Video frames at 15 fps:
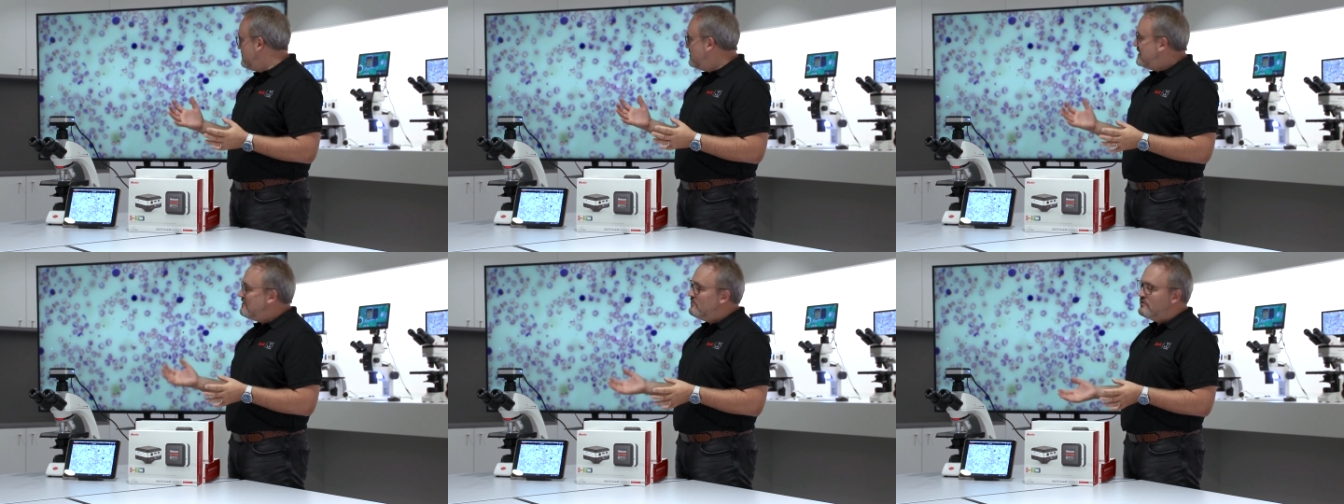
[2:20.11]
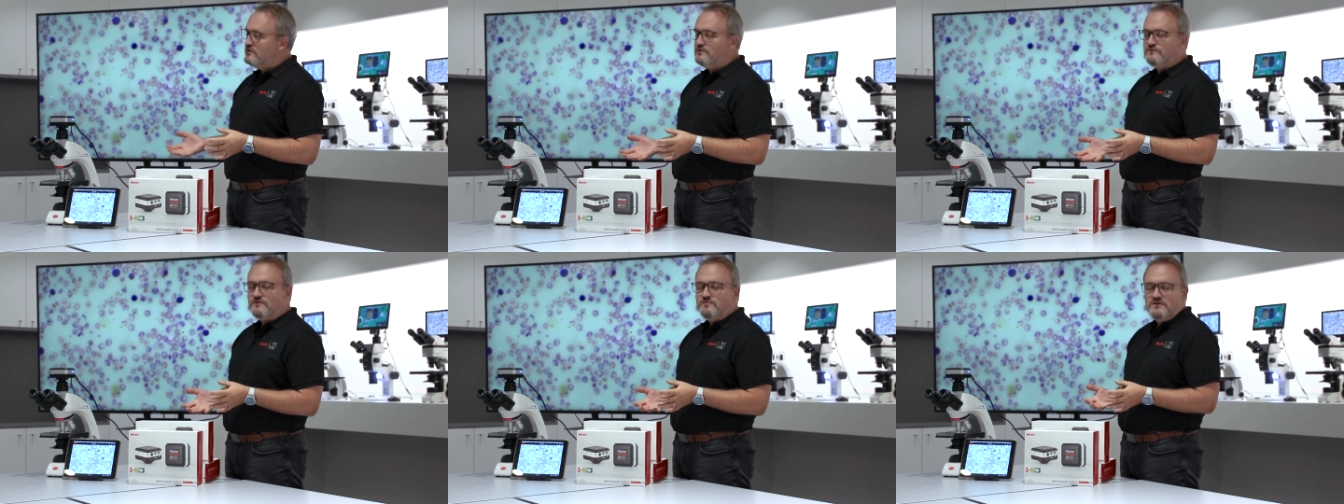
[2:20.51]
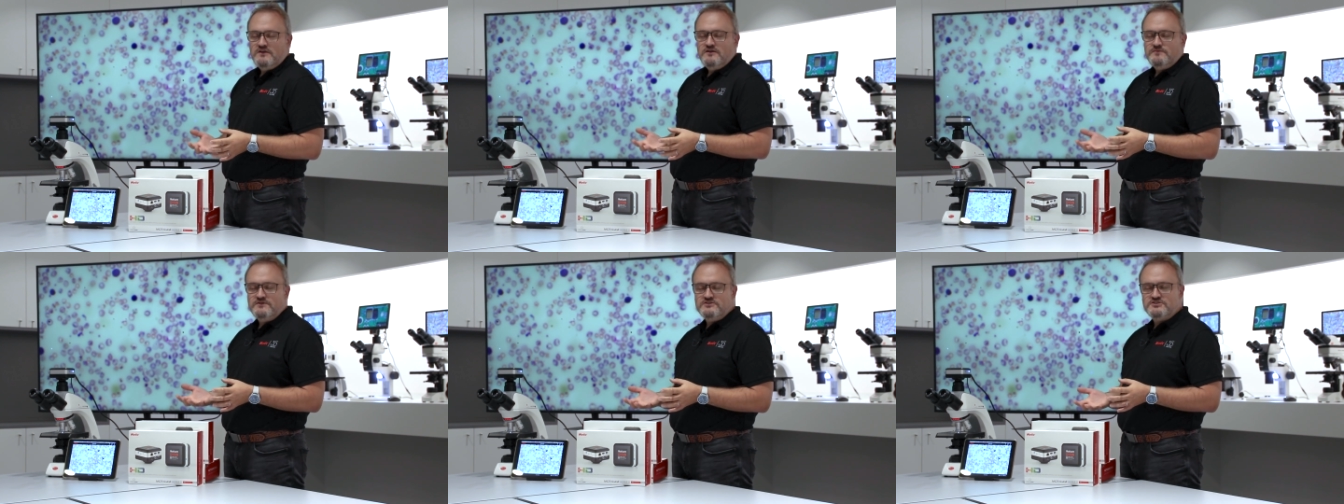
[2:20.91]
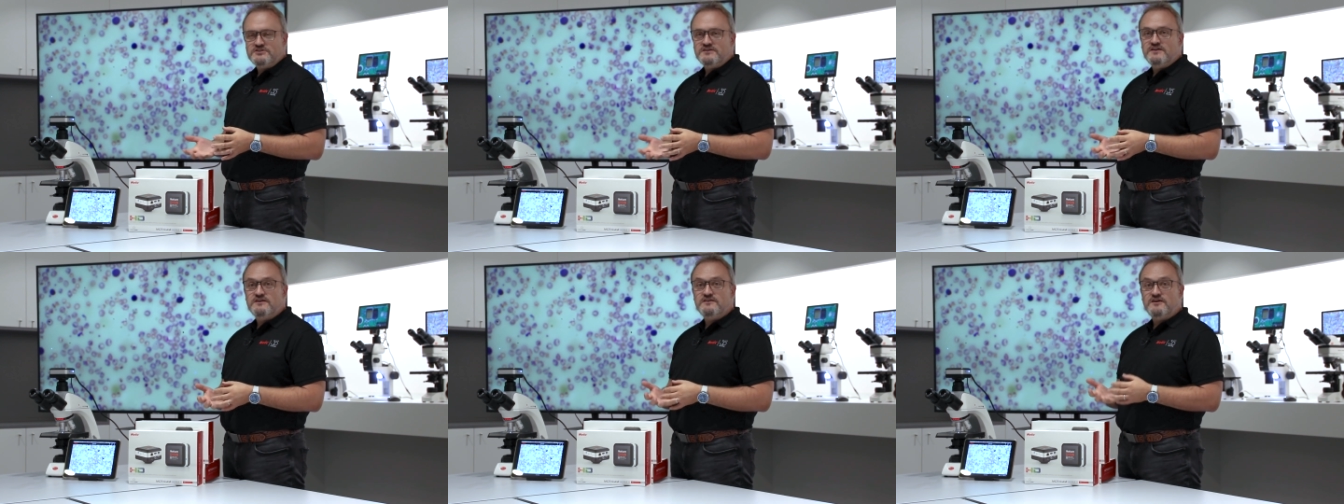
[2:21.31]
by learning from the image,
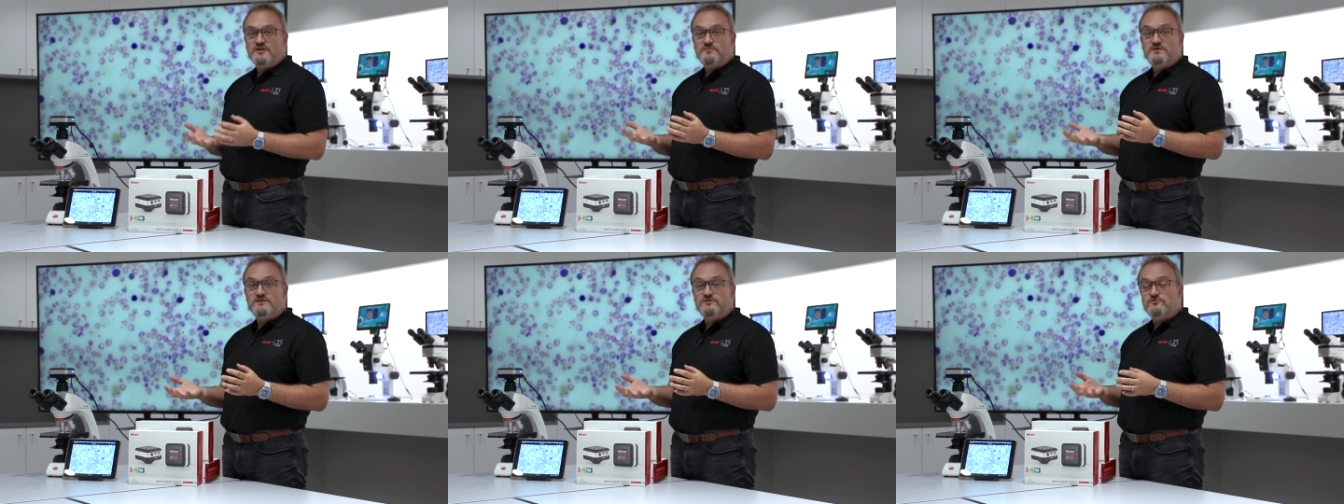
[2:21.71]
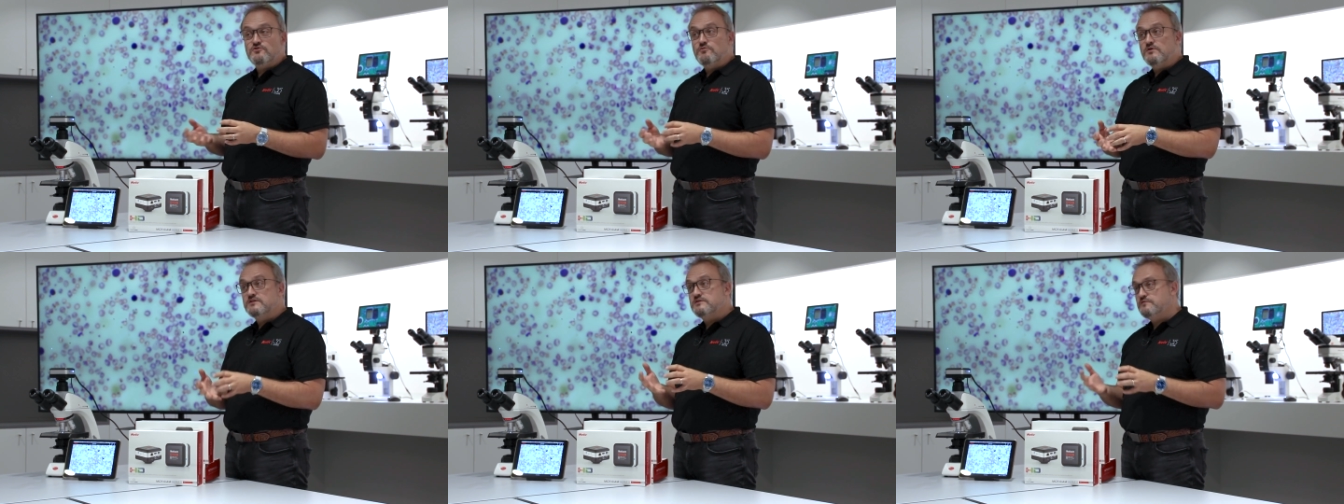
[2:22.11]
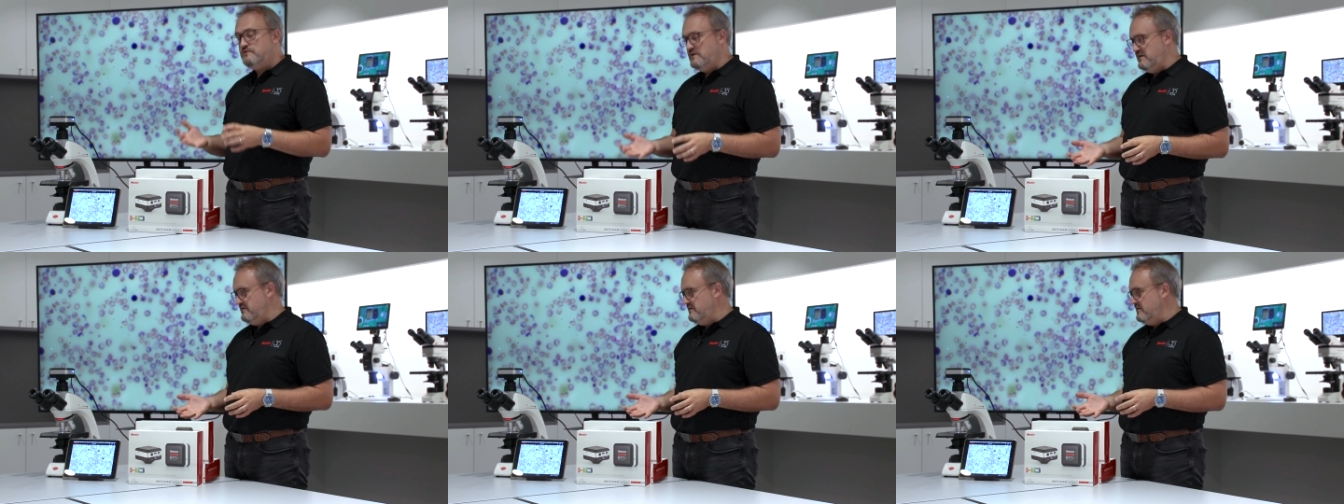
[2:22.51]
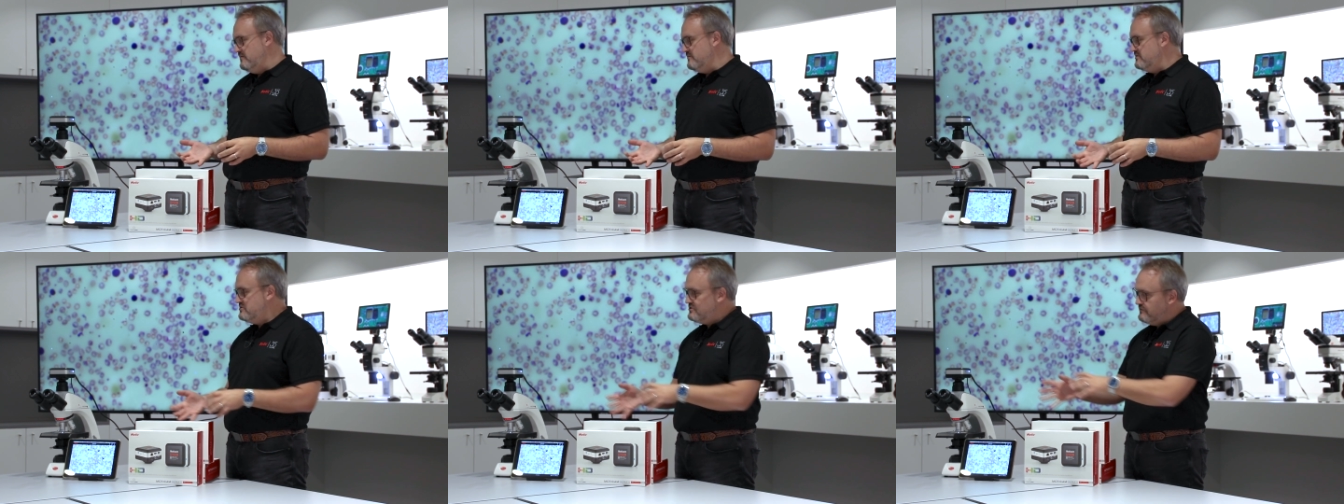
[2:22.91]
again, I mean you quantify the
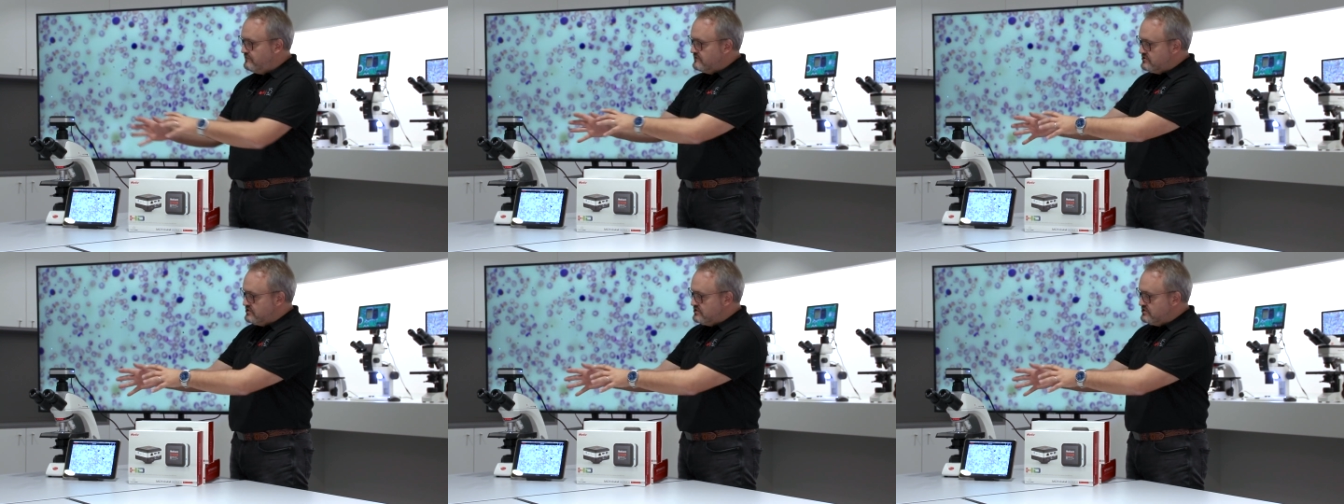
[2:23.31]
image. If you're